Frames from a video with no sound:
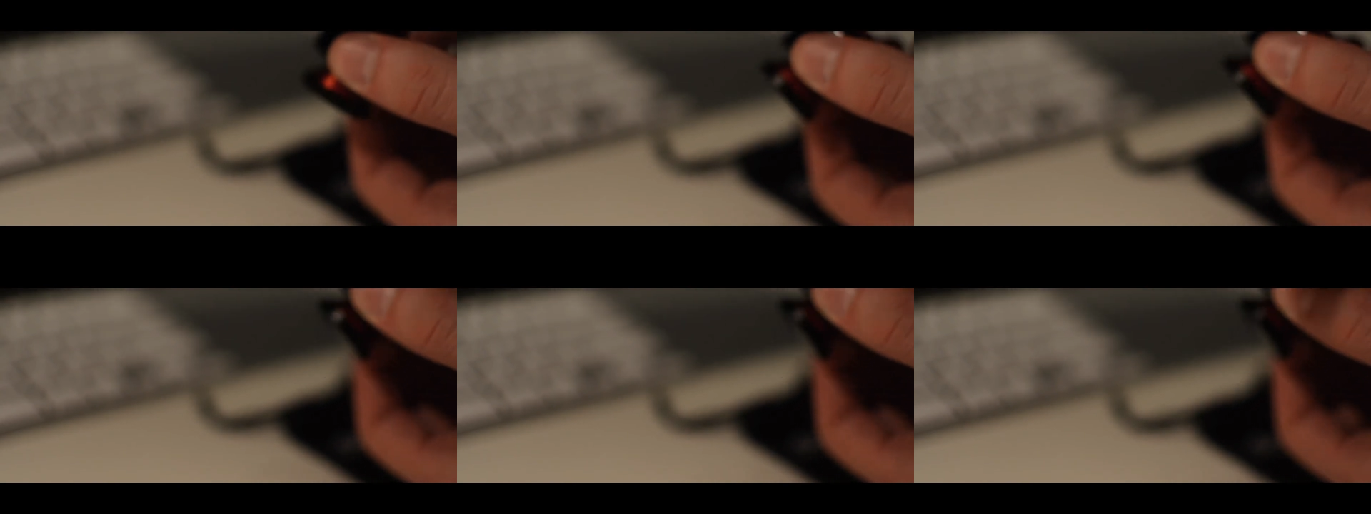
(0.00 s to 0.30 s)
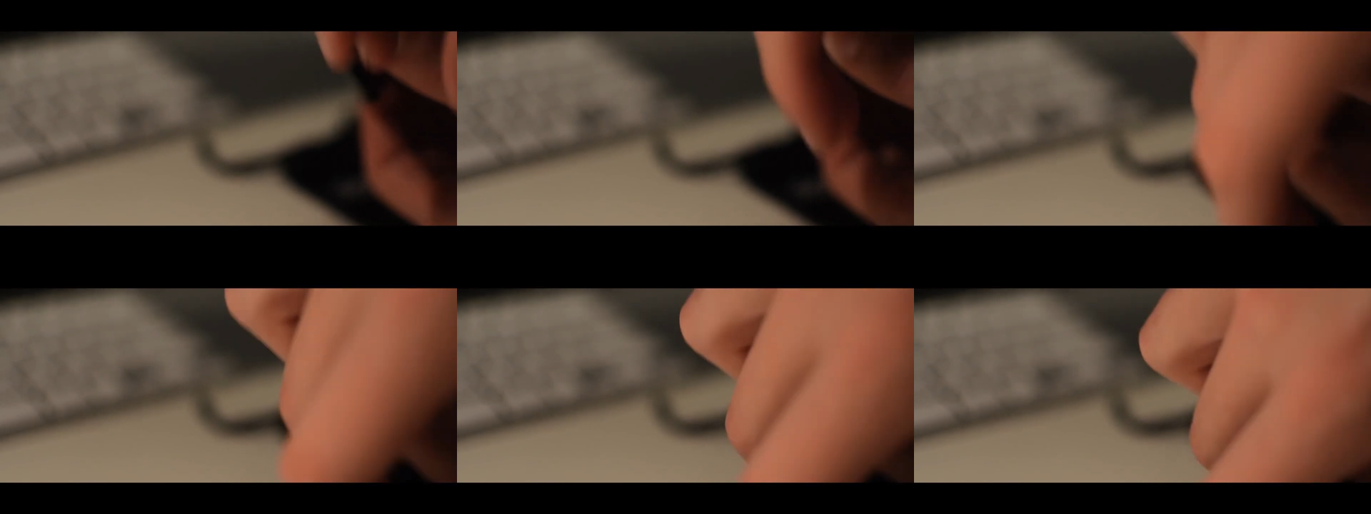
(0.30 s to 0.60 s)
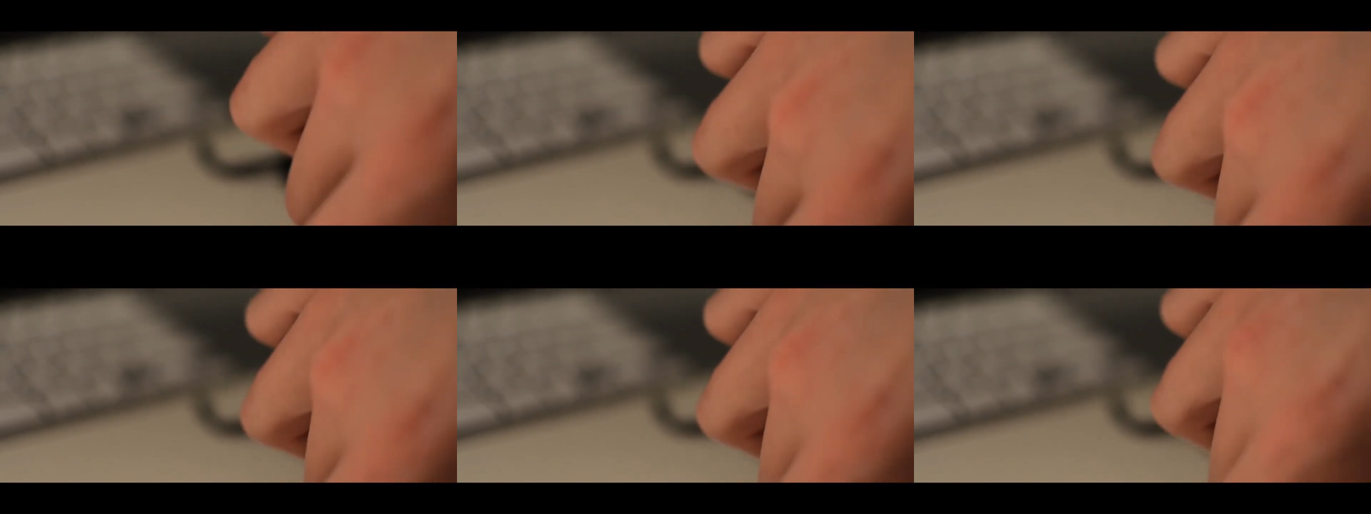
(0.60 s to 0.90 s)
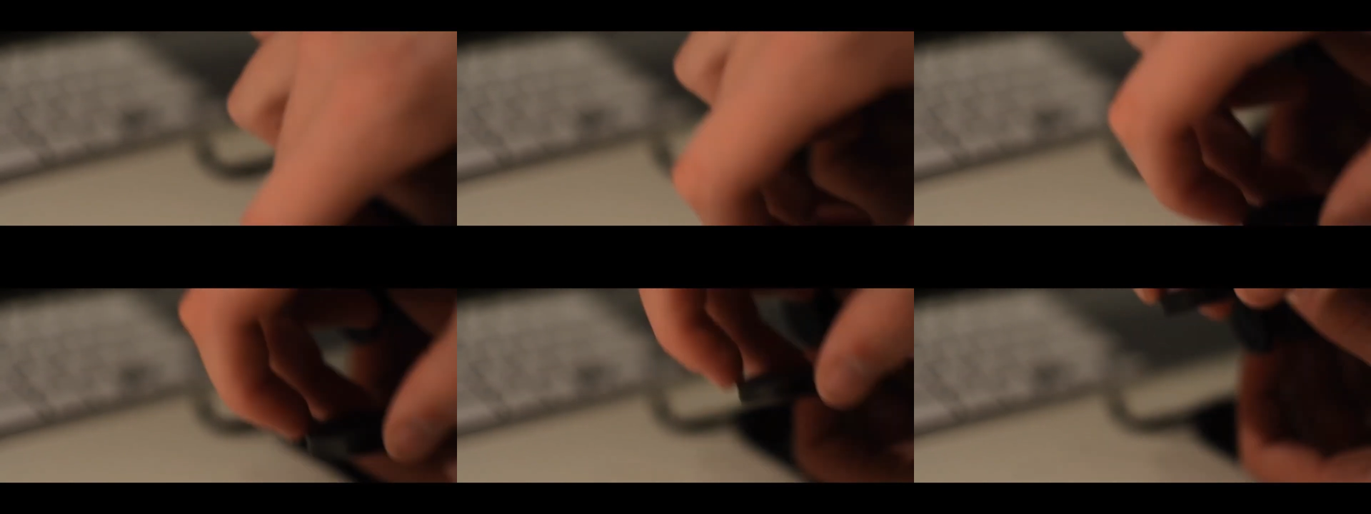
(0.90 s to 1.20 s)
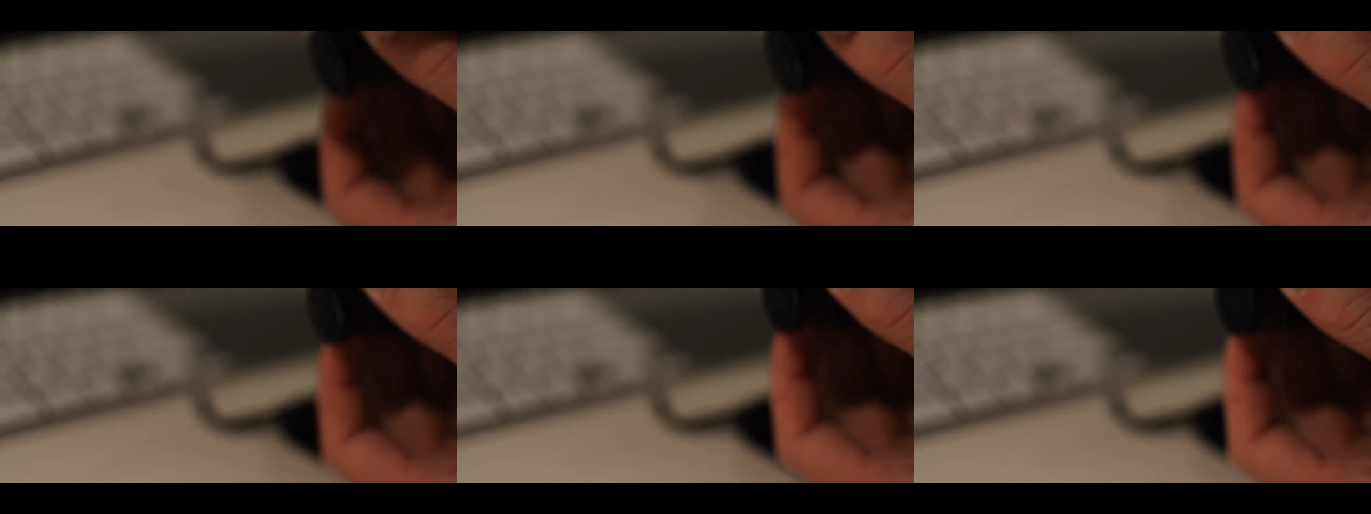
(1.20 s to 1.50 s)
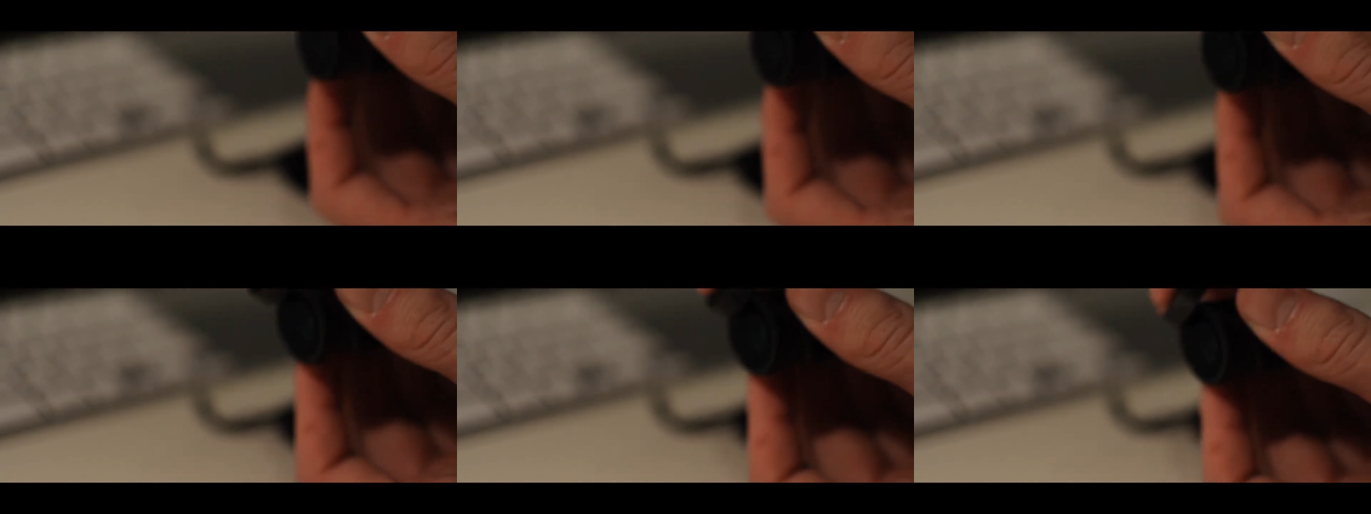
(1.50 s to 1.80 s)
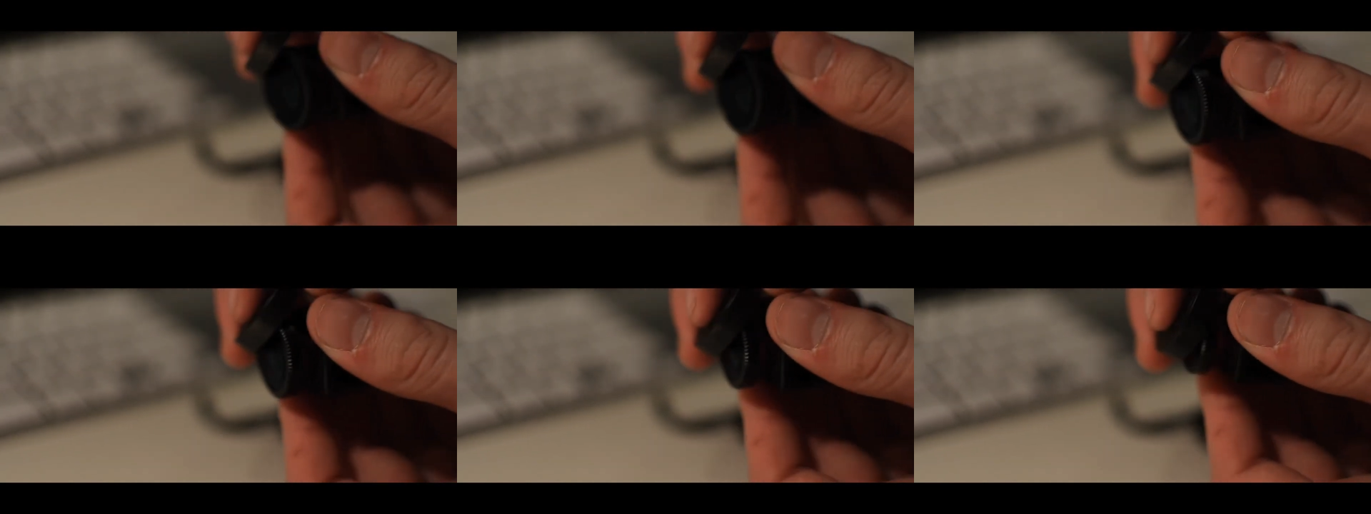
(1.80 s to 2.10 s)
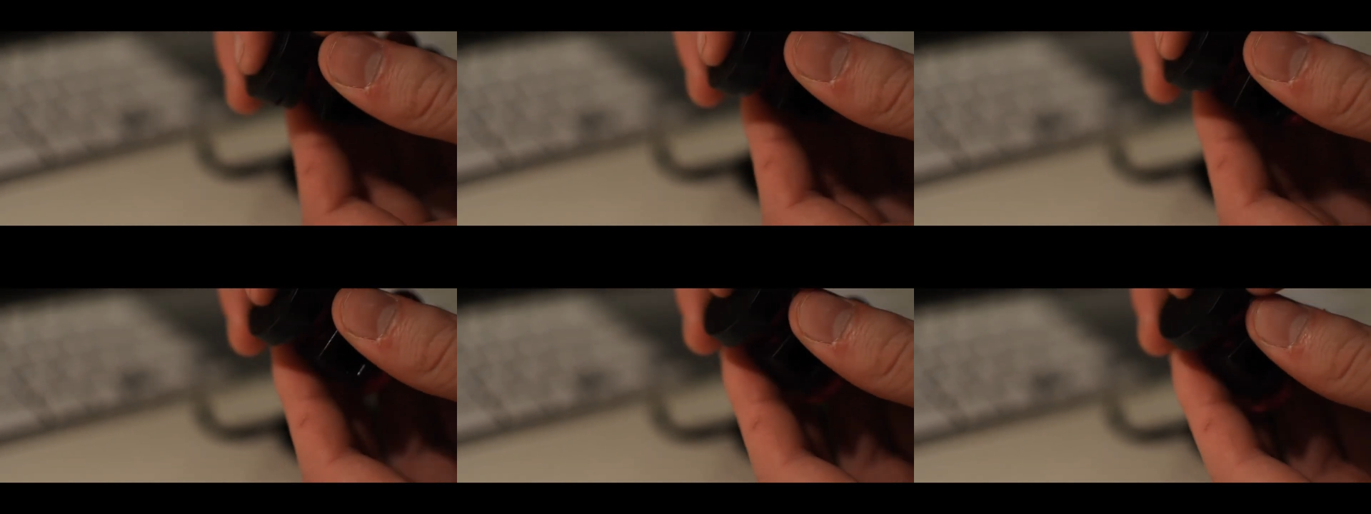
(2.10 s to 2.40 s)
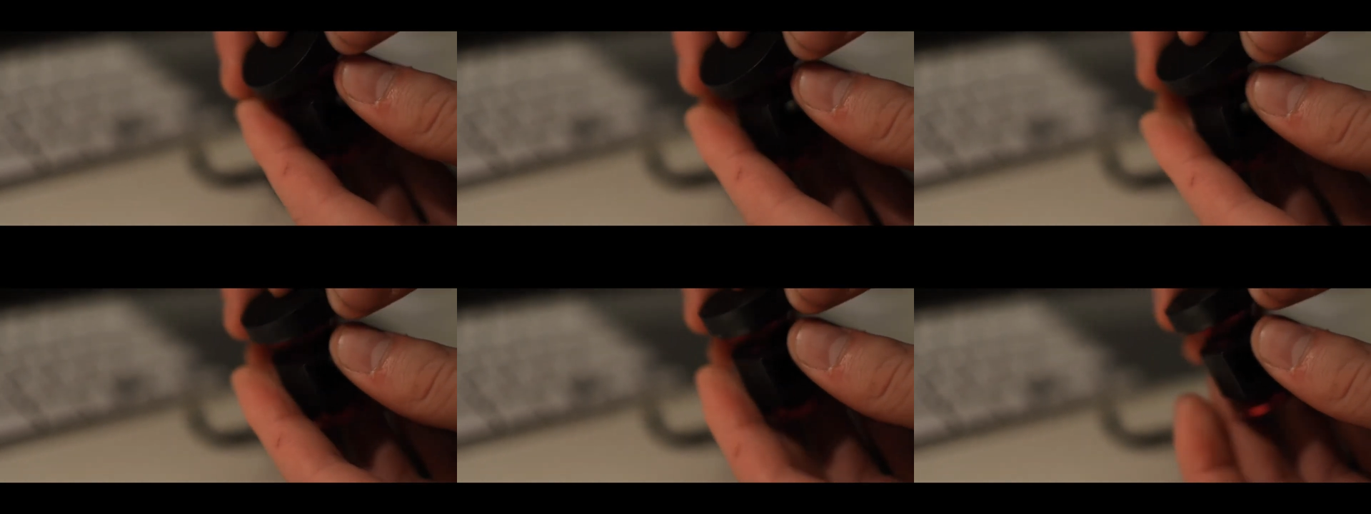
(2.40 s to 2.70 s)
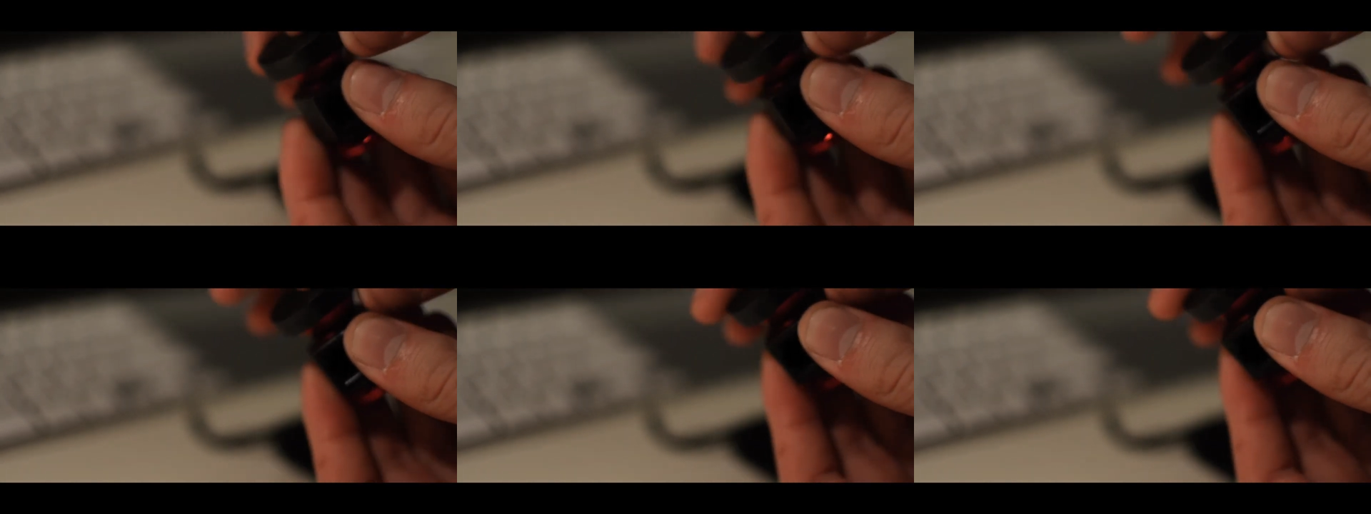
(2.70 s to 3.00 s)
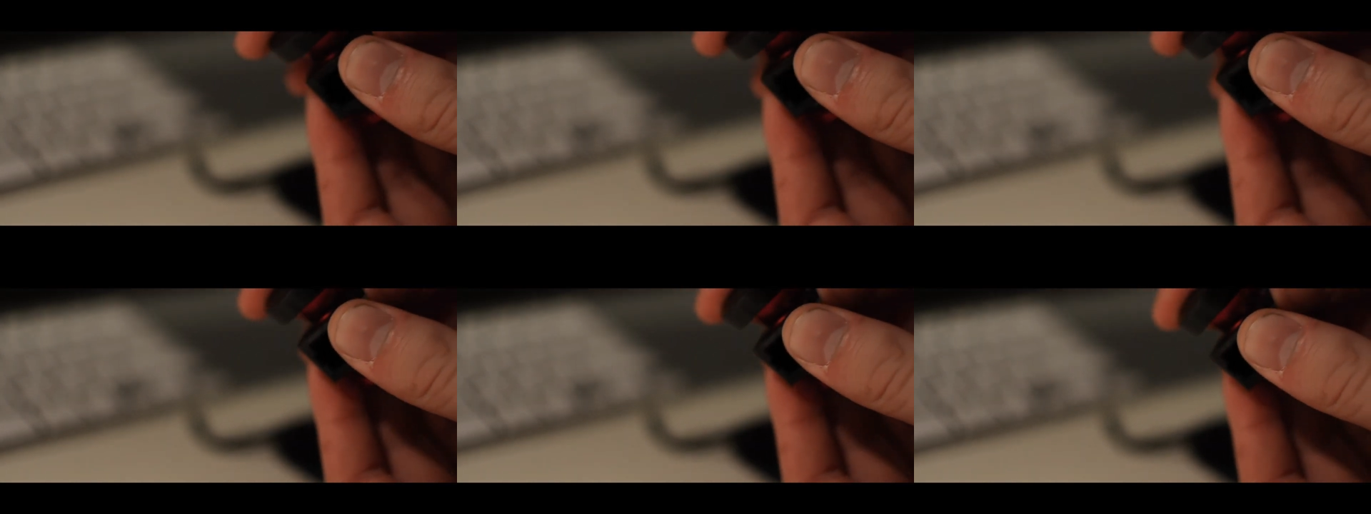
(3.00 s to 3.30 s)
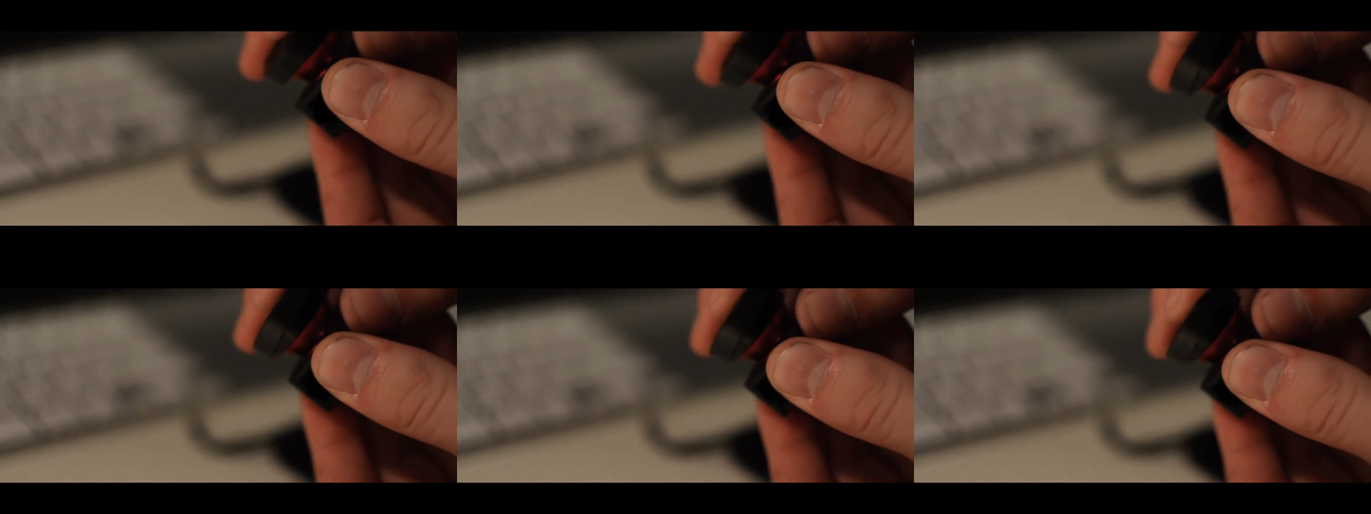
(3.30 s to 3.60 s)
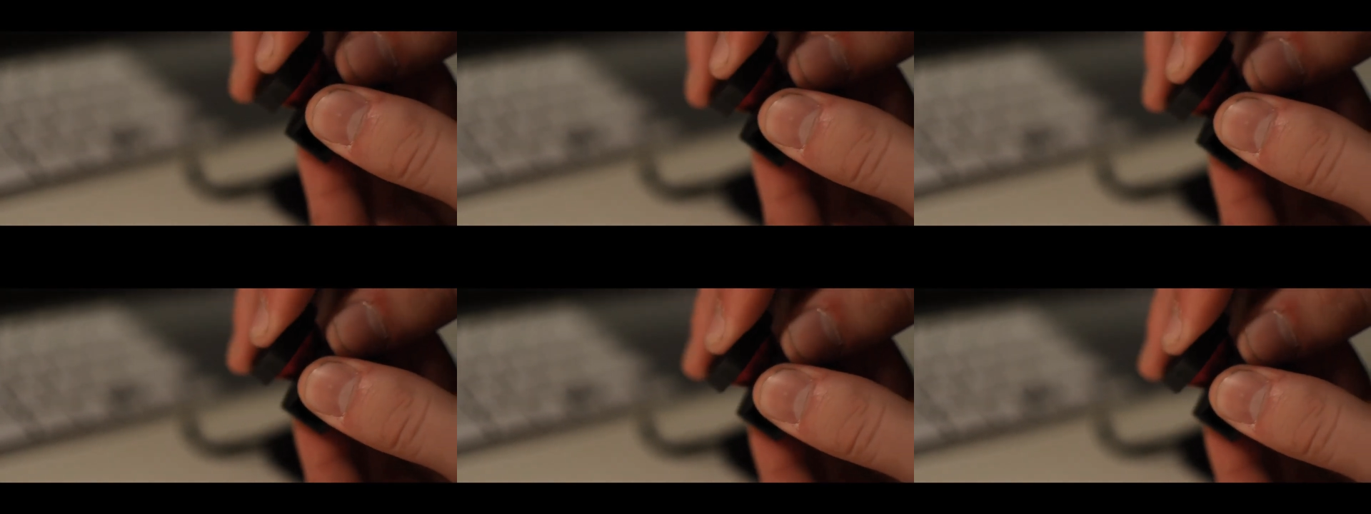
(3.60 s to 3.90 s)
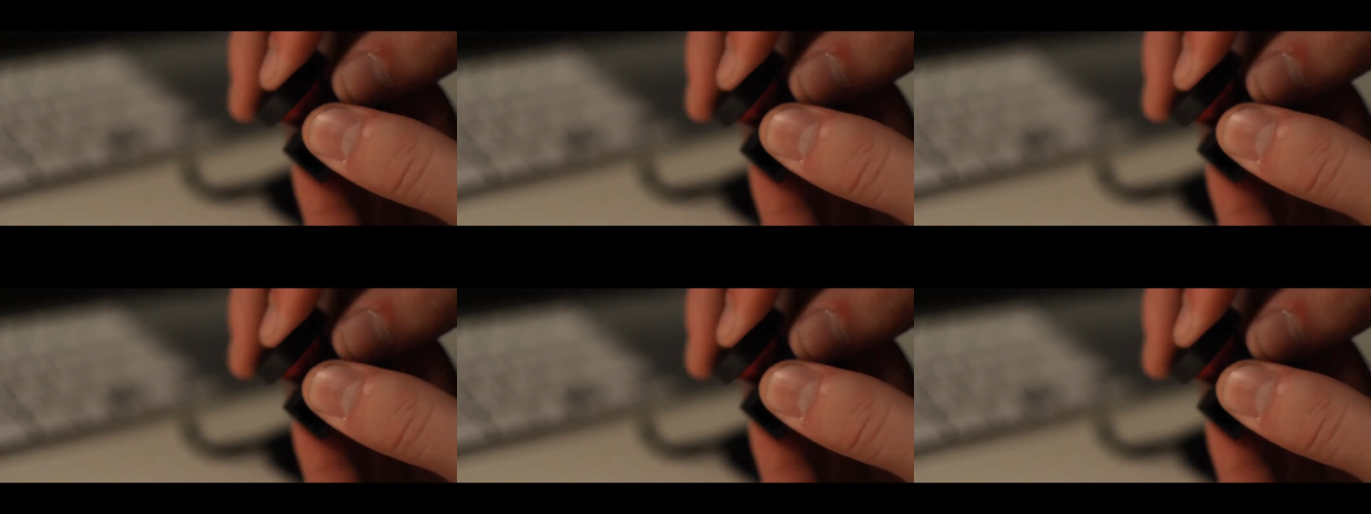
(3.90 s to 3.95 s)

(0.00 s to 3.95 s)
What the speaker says: (no speaker visible)